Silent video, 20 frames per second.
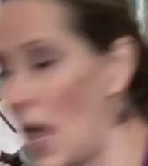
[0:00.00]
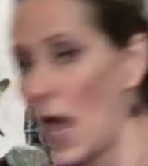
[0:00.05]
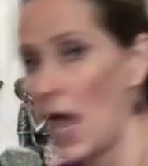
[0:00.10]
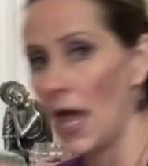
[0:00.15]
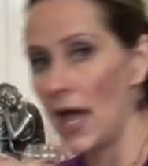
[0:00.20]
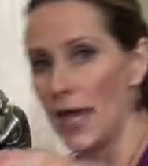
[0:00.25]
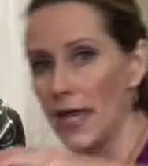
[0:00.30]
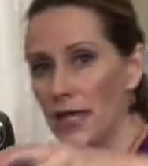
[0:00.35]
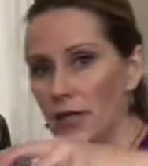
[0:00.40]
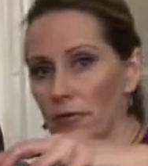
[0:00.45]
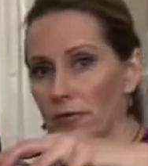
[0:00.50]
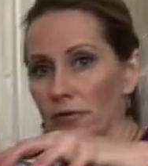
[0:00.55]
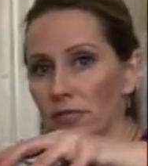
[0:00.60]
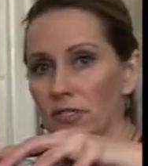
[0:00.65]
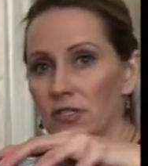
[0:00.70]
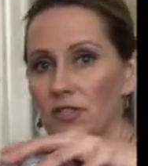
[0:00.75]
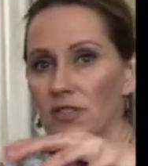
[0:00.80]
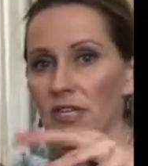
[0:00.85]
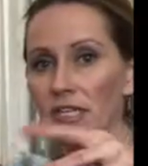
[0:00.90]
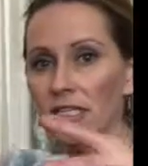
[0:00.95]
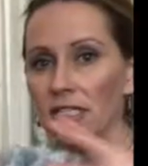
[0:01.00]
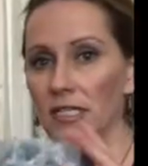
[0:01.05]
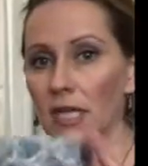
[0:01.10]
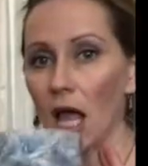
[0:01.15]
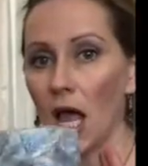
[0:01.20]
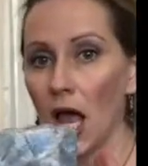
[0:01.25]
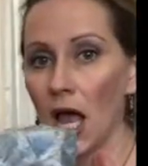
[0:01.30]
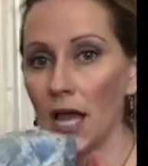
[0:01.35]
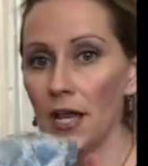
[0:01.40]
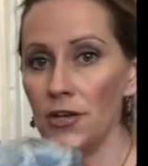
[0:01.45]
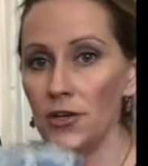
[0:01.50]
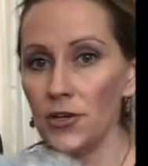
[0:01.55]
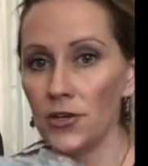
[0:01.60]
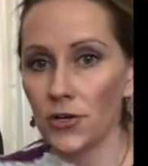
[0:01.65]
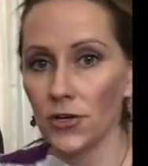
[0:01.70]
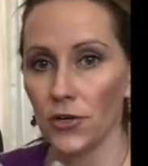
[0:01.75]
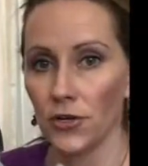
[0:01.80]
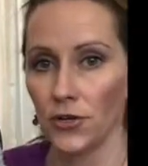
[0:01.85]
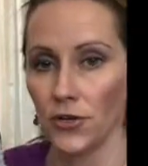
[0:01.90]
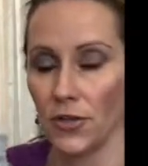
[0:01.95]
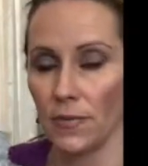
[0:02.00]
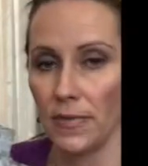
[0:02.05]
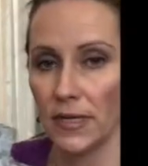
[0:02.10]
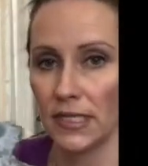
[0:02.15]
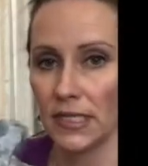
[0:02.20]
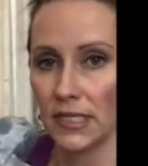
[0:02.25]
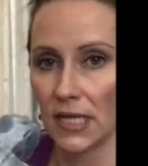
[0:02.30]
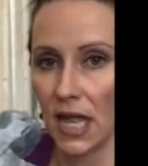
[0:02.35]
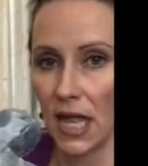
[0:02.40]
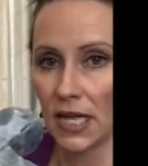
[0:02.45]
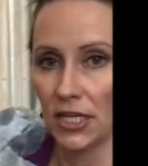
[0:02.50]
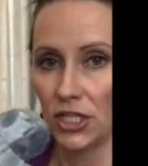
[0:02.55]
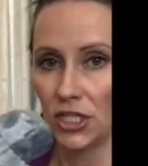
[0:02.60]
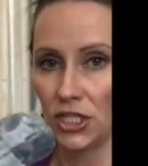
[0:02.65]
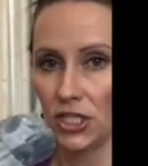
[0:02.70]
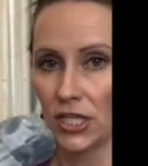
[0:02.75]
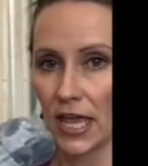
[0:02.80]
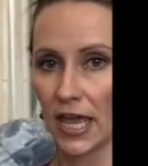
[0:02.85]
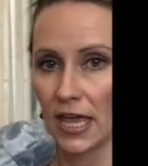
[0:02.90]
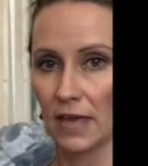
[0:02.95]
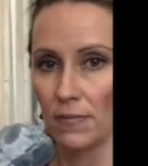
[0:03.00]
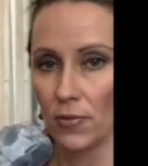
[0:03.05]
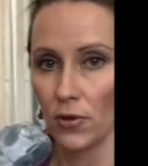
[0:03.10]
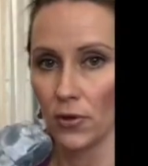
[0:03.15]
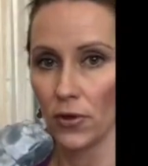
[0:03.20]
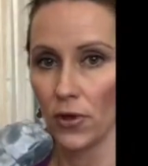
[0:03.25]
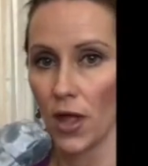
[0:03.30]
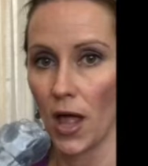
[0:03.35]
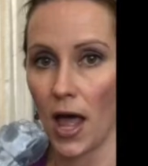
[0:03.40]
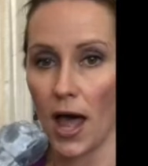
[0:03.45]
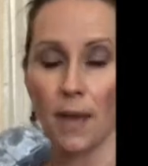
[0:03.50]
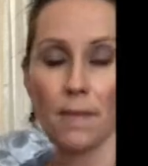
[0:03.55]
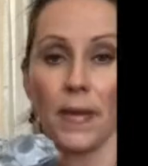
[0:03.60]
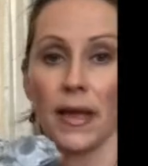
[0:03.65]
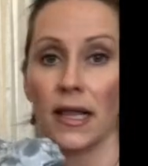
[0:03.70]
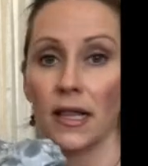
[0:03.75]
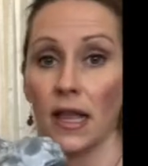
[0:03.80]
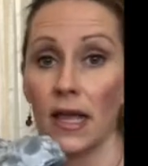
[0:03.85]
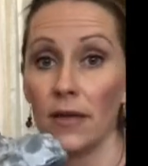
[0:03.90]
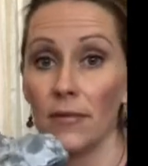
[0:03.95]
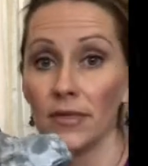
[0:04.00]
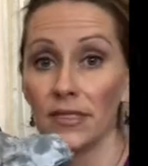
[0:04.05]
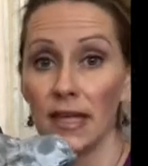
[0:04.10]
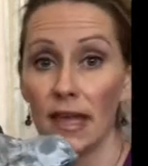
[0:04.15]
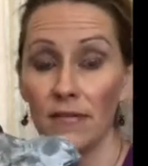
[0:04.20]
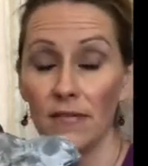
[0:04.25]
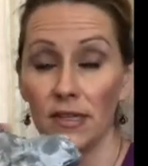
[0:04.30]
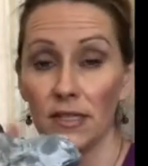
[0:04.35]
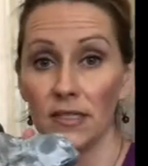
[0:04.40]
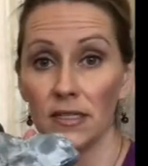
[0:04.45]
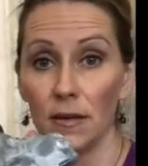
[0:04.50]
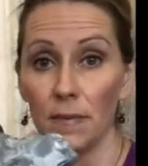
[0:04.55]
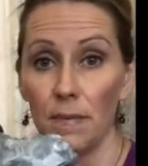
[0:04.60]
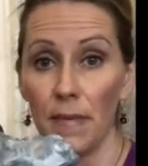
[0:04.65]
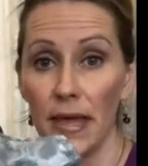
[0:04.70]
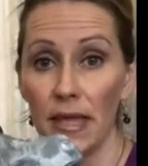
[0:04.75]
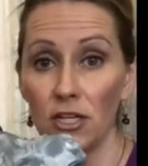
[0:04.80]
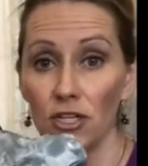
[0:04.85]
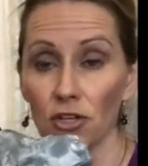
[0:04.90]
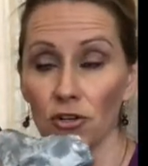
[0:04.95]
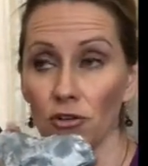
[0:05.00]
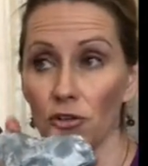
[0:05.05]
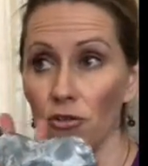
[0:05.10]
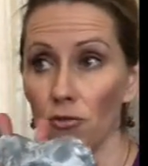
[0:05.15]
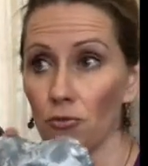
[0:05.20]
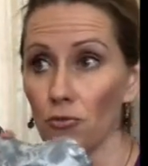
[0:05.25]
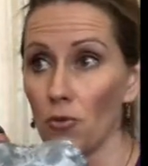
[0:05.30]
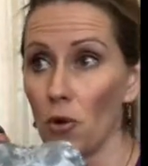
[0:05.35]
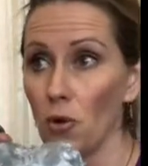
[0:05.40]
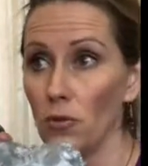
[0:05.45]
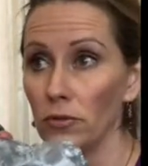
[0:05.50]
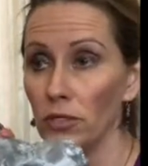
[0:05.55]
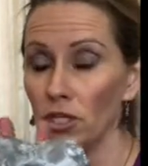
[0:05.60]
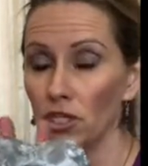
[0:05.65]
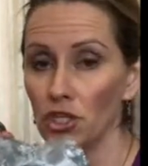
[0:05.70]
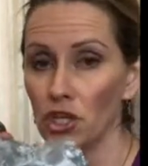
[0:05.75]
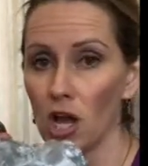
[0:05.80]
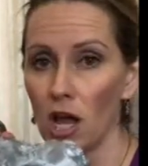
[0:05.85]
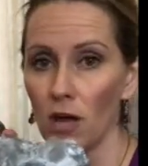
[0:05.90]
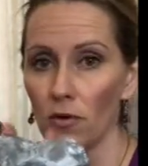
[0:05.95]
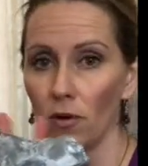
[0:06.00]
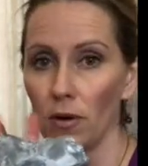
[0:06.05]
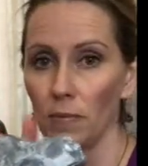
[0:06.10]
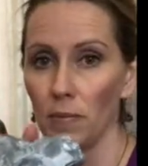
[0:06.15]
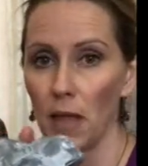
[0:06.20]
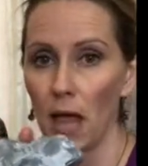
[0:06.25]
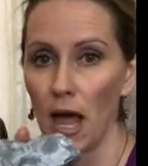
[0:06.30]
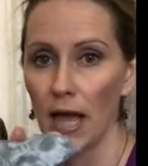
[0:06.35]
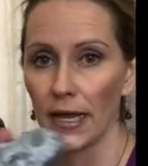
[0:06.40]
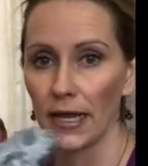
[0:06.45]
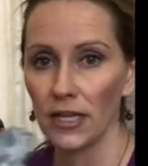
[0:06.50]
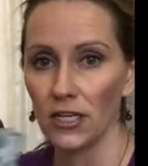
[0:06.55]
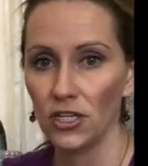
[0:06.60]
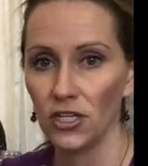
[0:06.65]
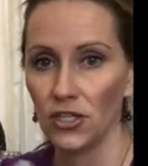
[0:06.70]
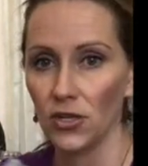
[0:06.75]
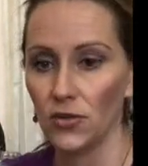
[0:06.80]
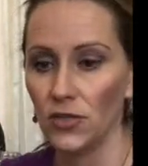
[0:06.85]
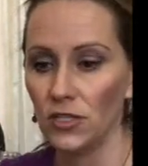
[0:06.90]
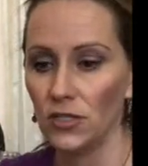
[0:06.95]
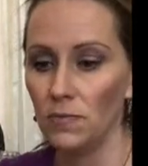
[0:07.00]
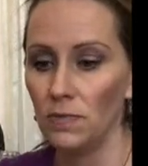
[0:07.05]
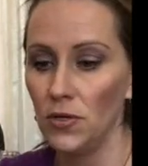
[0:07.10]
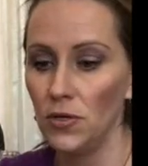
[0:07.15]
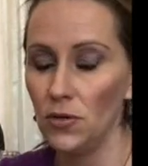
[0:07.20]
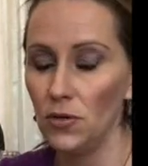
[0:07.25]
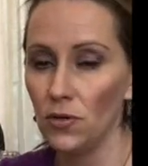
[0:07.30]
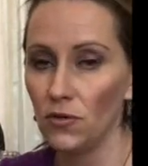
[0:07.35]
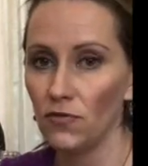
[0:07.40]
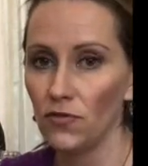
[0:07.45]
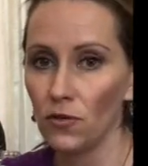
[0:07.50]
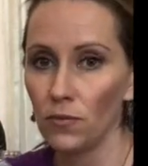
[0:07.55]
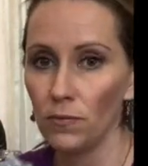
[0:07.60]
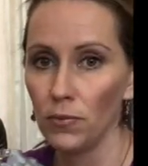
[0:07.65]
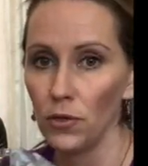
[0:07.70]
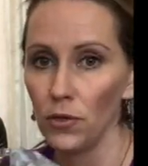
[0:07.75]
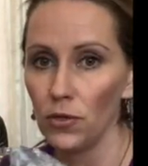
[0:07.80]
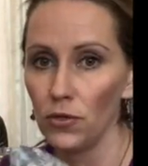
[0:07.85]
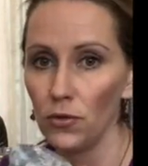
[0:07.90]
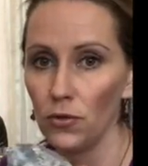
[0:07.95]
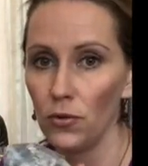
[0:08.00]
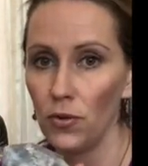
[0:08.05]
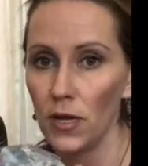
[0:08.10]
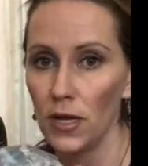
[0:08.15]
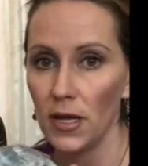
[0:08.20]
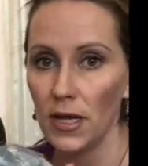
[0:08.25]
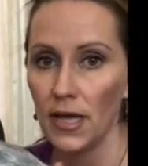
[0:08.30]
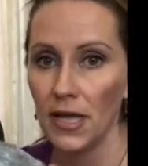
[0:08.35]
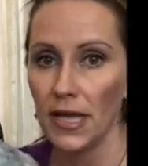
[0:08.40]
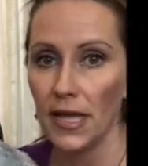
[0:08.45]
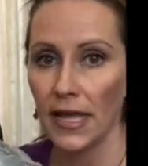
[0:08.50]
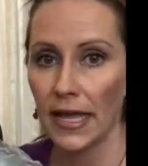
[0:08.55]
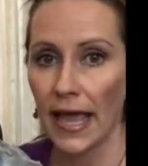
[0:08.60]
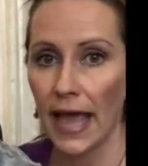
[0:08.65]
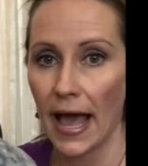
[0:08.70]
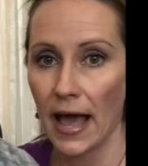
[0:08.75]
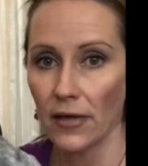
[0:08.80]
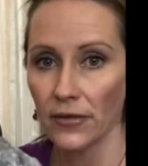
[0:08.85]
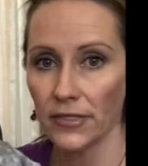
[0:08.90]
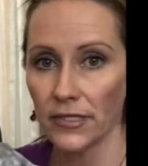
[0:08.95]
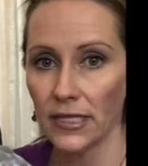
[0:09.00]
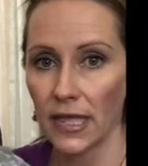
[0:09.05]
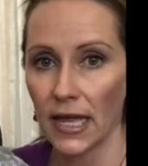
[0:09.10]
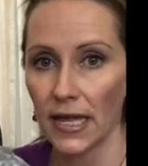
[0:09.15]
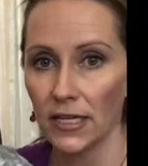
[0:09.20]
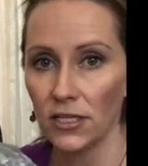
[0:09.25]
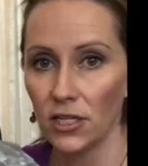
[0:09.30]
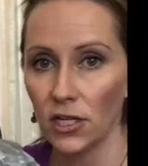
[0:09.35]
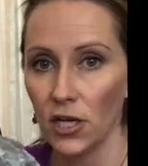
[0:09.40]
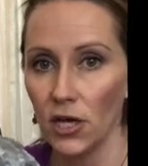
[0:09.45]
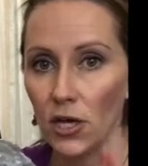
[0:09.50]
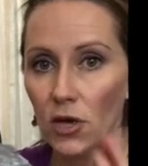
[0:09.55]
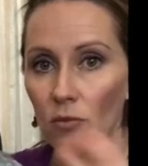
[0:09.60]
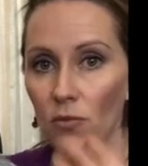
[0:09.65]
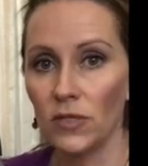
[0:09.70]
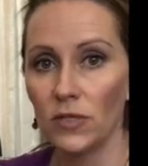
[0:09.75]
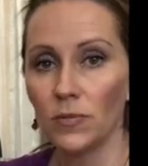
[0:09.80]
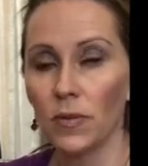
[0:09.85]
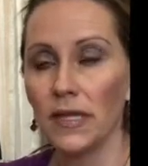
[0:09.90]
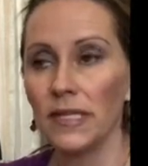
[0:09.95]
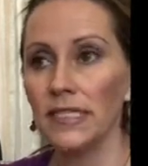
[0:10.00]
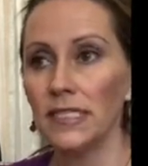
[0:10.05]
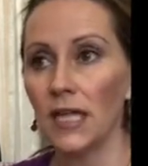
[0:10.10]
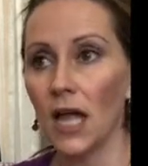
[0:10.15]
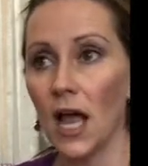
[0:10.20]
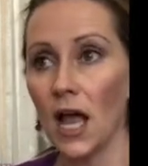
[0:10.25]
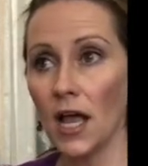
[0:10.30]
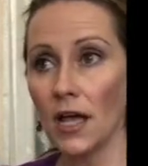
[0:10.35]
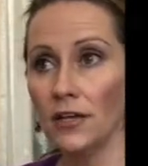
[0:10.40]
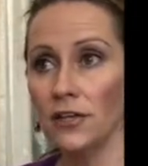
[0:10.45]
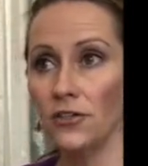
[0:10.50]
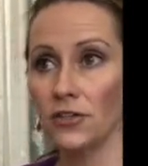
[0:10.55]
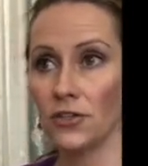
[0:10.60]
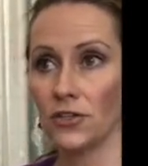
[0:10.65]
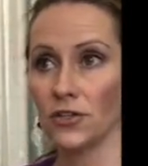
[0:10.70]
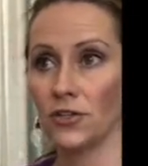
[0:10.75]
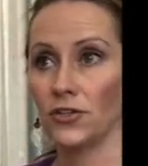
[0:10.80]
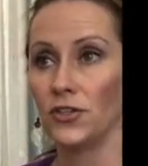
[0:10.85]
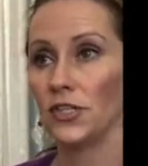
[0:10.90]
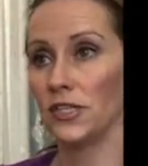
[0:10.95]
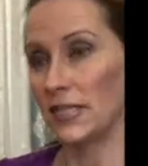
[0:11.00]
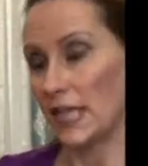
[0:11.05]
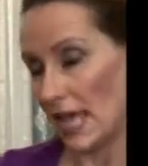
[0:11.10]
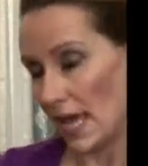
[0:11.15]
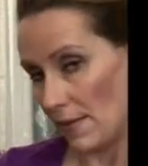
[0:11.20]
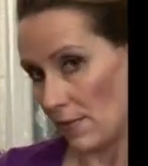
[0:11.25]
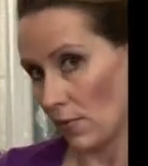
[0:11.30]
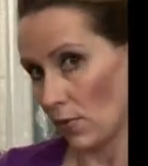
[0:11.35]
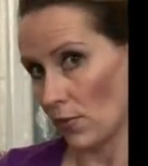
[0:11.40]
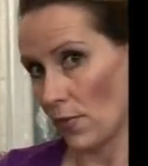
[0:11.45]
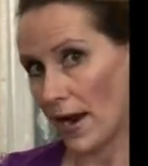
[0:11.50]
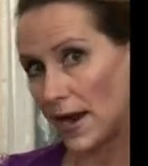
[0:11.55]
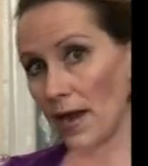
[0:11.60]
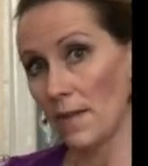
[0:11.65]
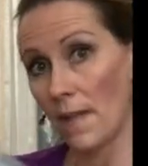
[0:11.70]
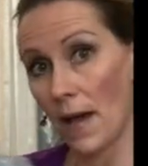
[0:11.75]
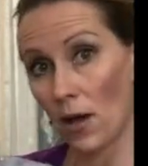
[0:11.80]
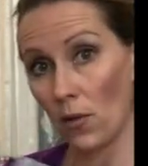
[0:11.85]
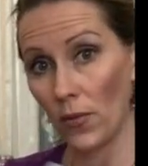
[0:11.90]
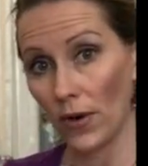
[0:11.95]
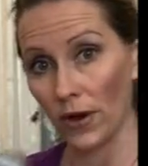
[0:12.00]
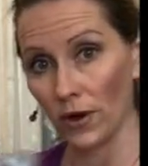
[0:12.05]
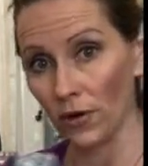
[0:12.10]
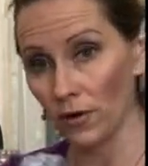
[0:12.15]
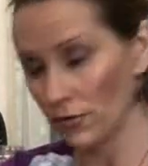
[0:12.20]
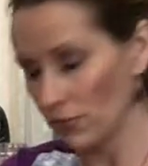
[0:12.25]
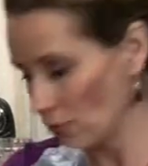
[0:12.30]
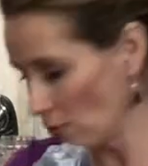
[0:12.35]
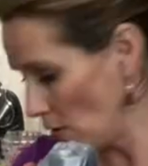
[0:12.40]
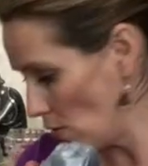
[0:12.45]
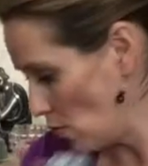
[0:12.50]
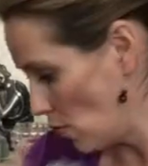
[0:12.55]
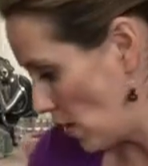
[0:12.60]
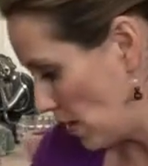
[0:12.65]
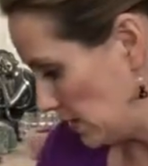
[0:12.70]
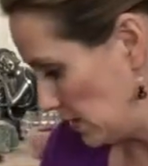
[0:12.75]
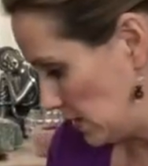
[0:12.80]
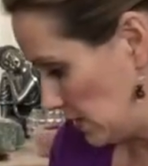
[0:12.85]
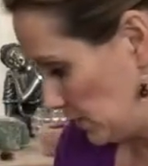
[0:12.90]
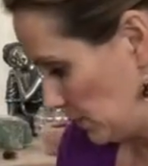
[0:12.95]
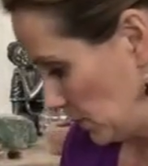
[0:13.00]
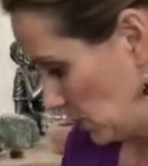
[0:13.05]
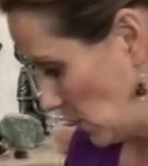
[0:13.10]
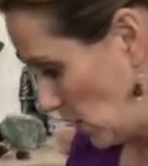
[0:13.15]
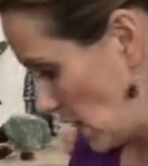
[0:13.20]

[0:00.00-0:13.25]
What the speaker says: I use this under the massage table. My client was having some major throat chakra blockage. So this beautiful blue calcite was placed under the table right about where her throat was.